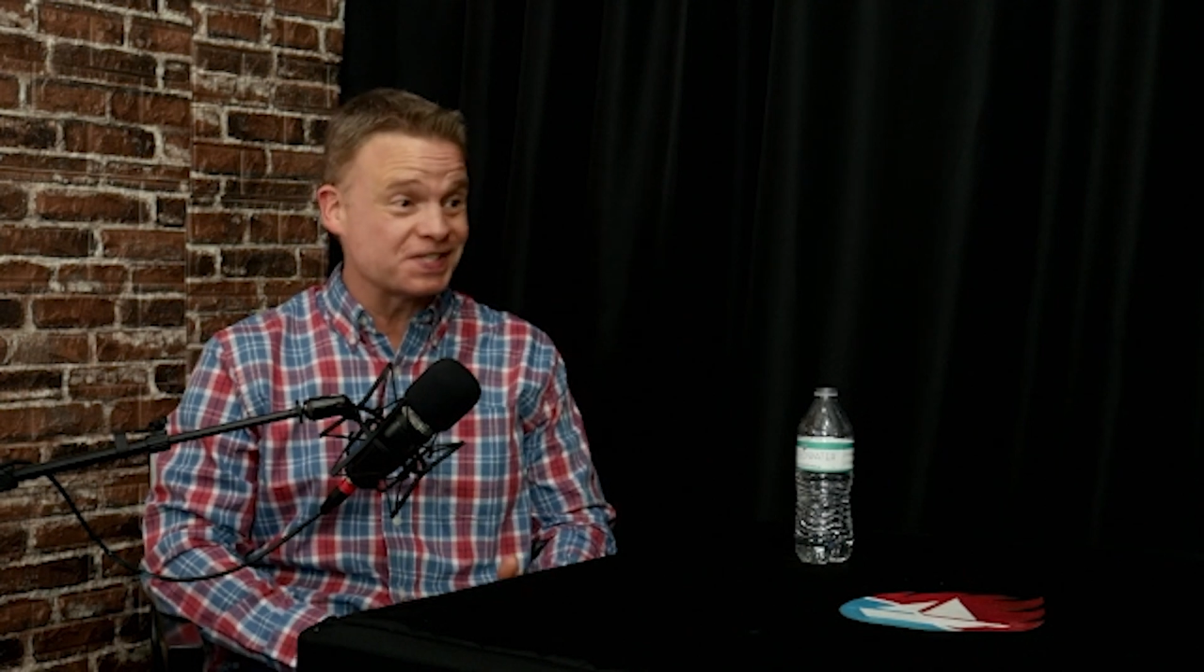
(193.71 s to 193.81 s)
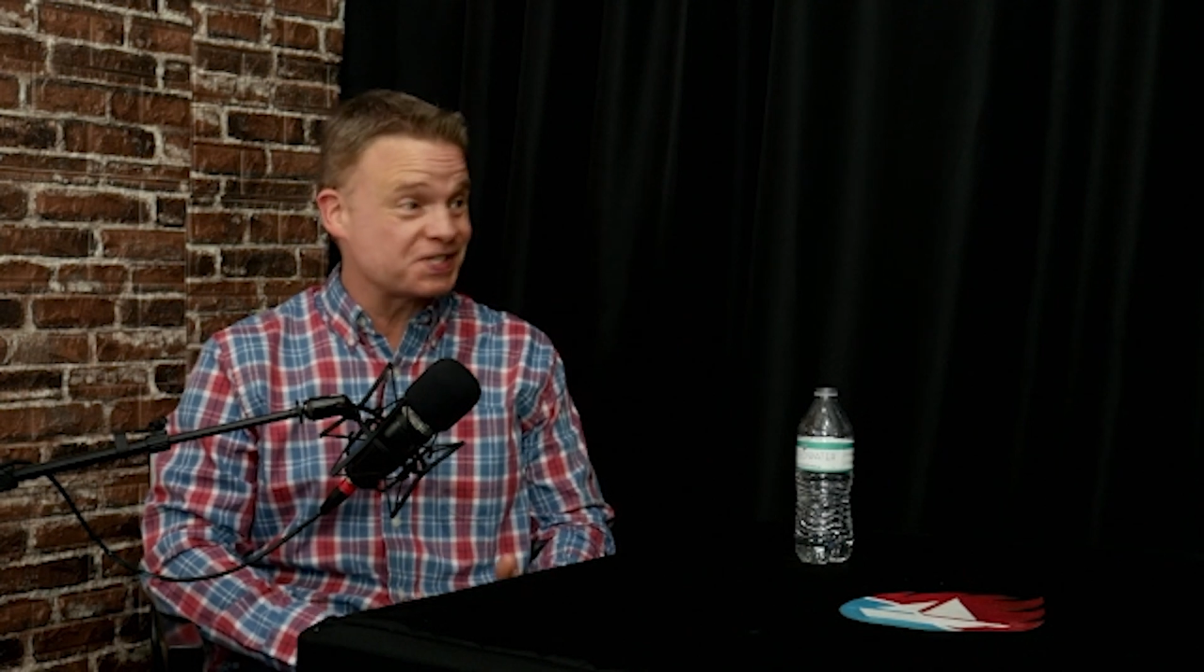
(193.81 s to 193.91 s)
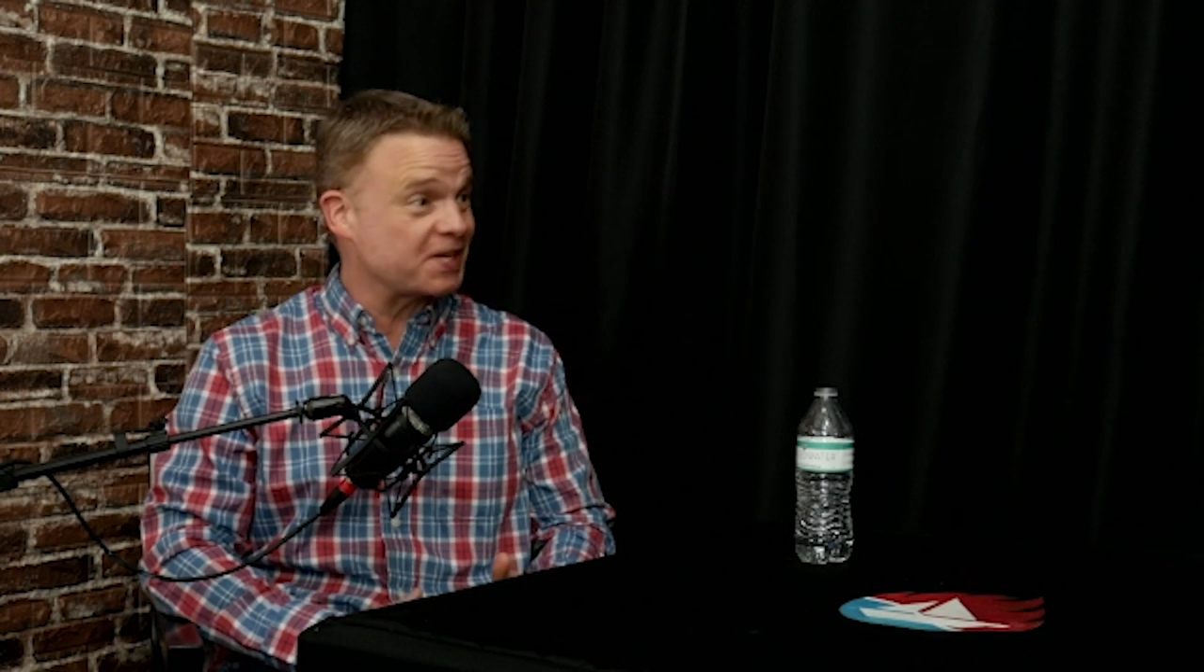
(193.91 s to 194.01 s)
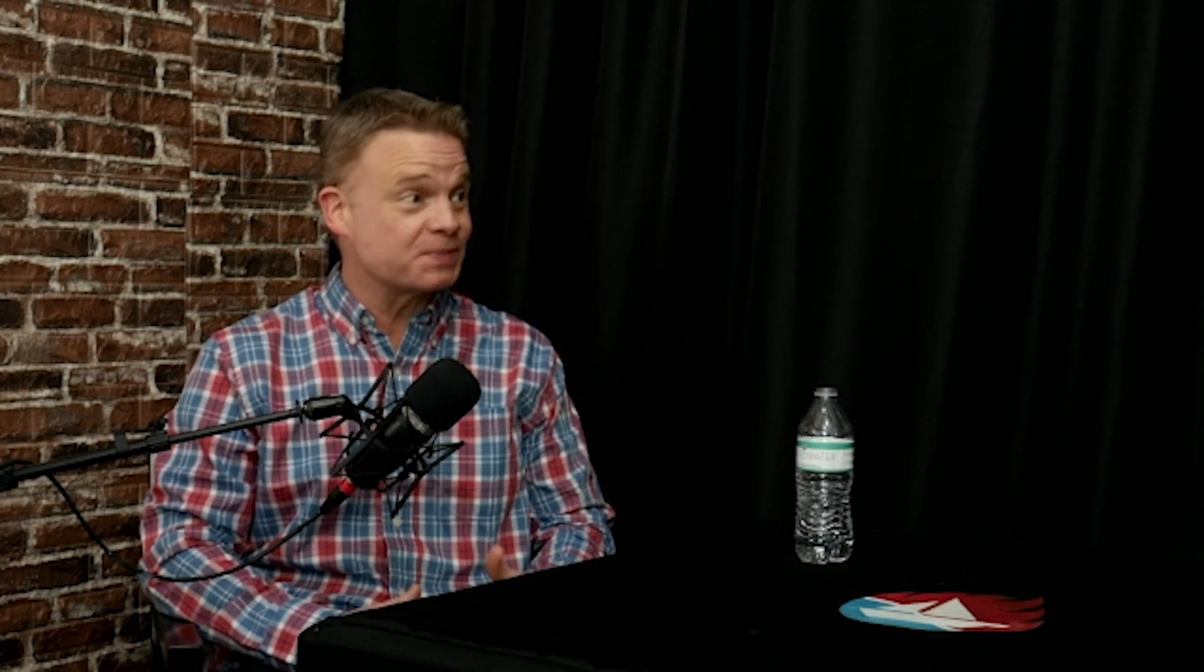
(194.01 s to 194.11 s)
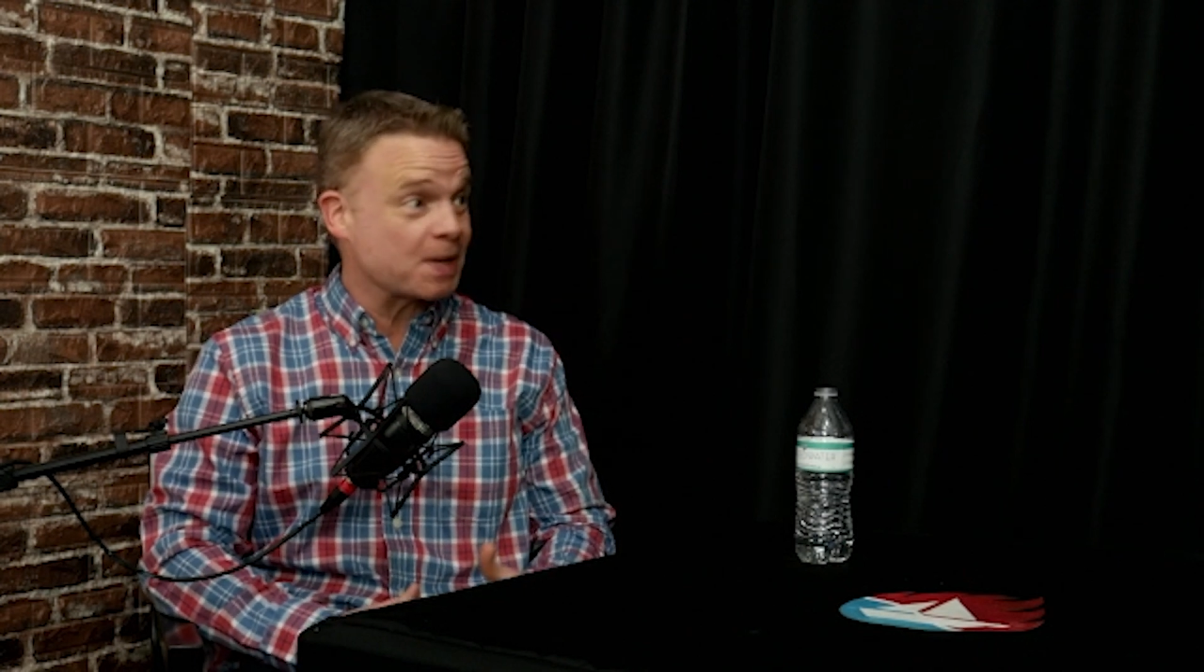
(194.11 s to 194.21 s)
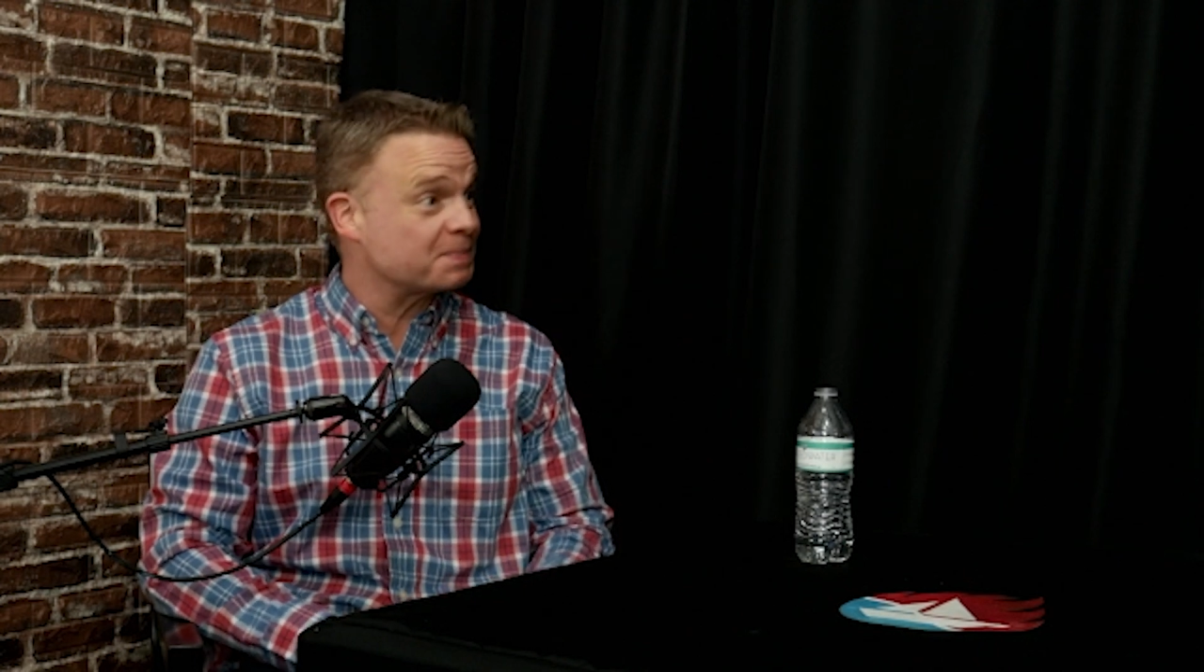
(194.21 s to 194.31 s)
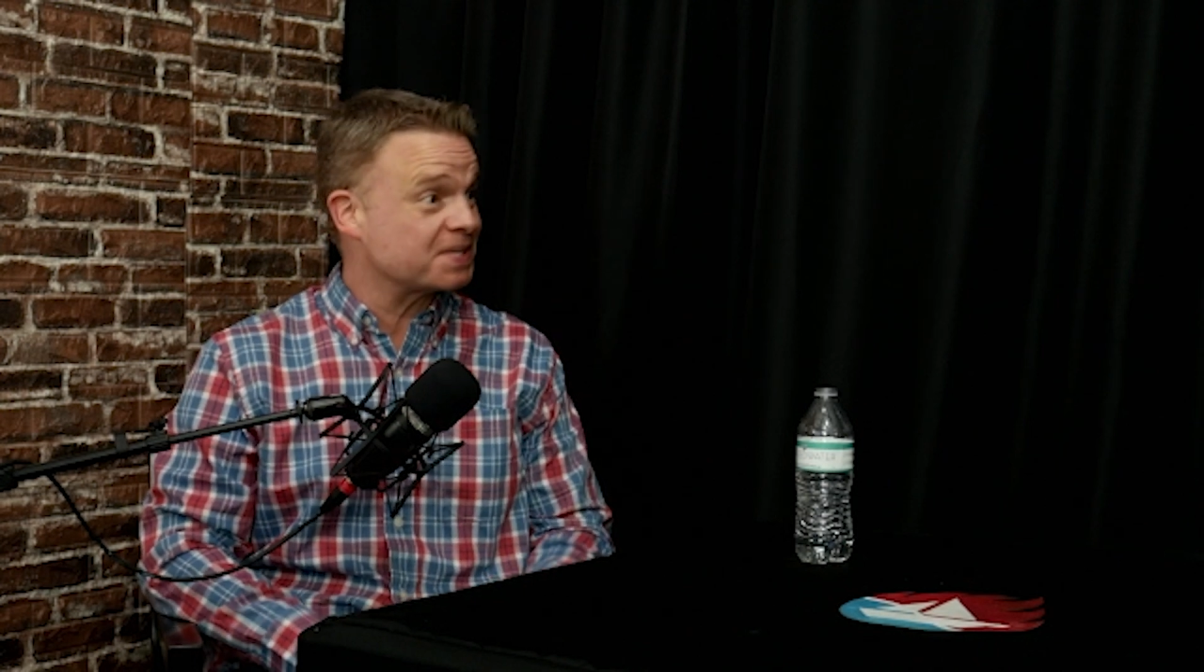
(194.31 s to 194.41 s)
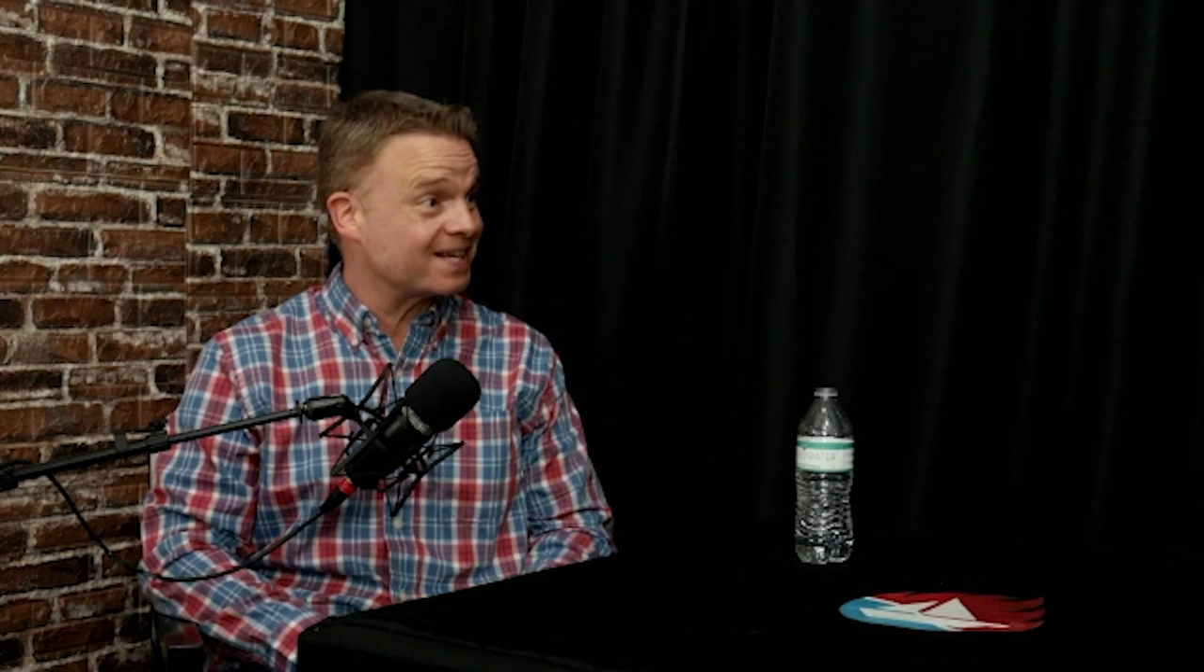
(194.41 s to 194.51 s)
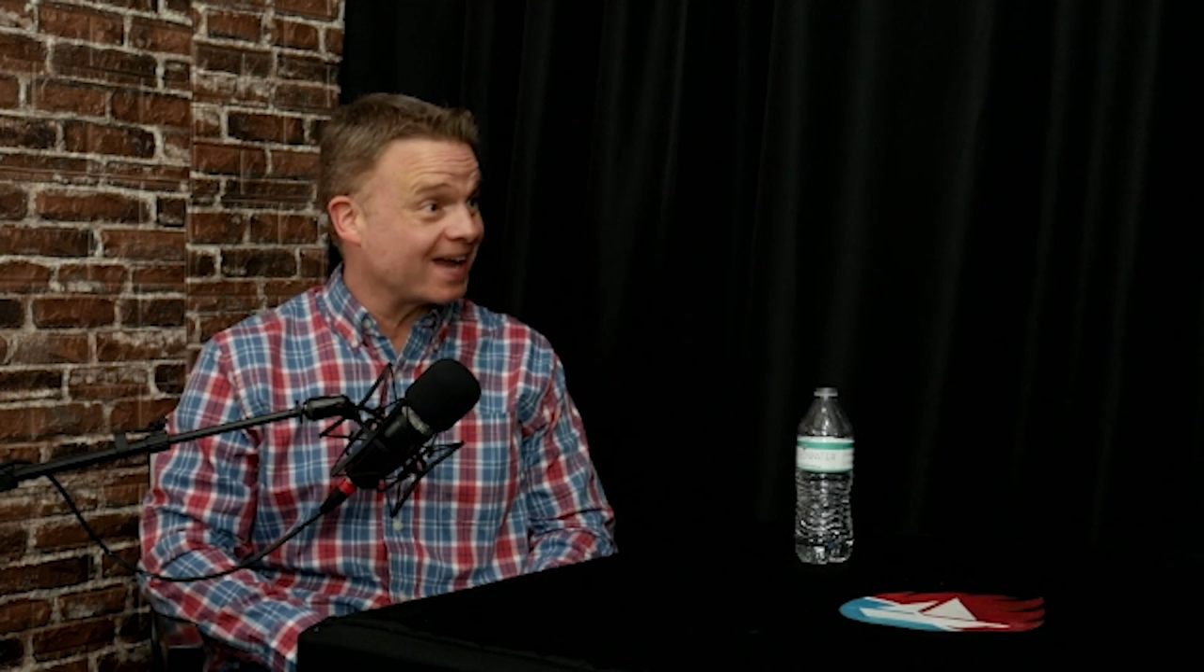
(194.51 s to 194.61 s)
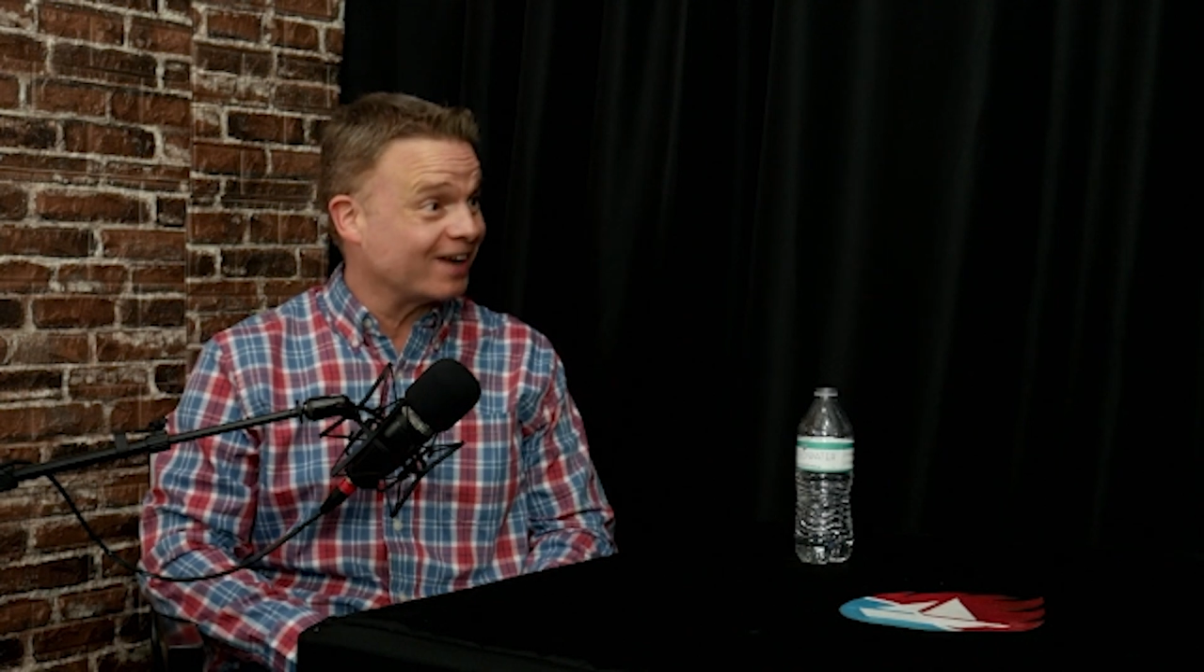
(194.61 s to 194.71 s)
seems
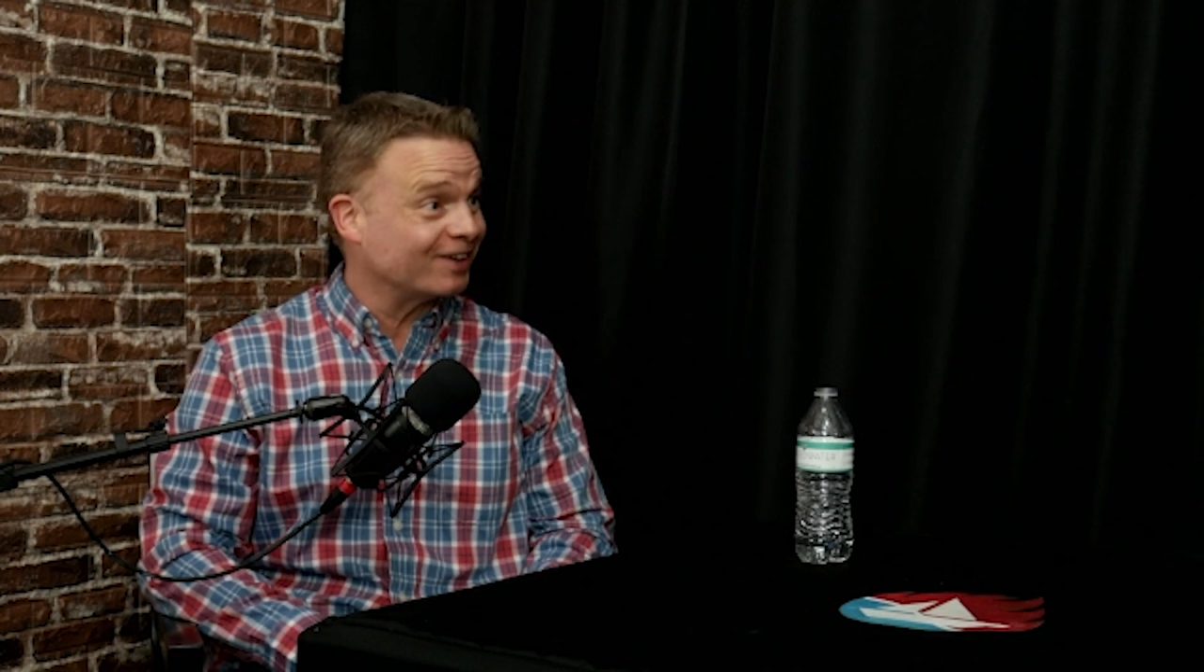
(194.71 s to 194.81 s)
upside down.